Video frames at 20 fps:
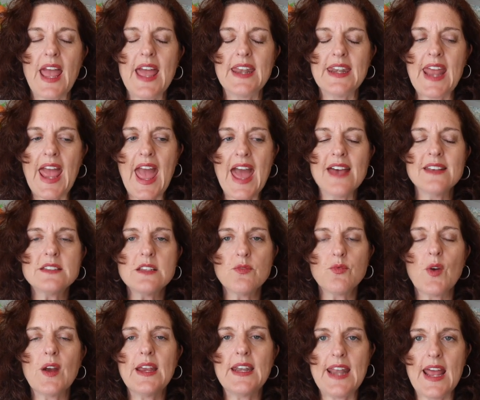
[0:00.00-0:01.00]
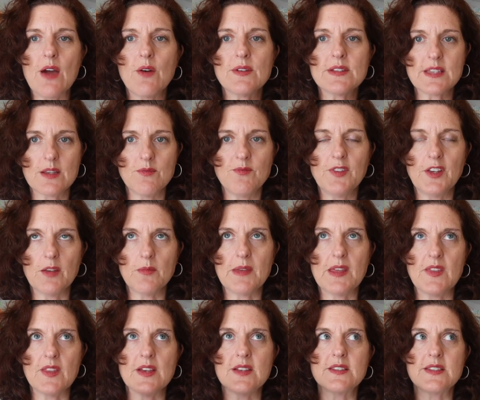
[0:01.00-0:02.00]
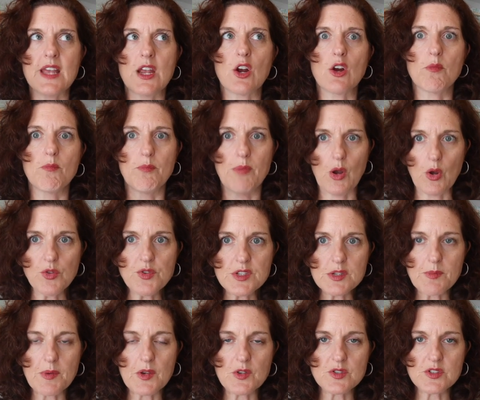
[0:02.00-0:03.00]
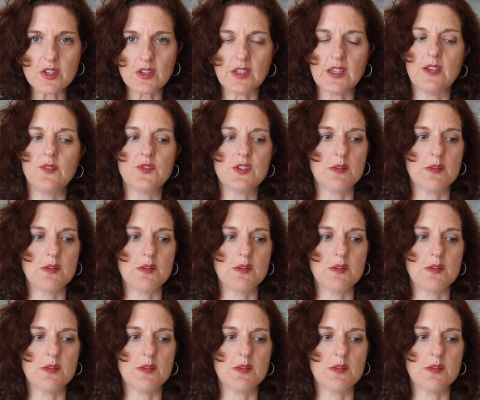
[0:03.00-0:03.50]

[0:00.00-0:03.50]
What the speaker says: And as of right now, as I'm filming this, they are both supposed to leave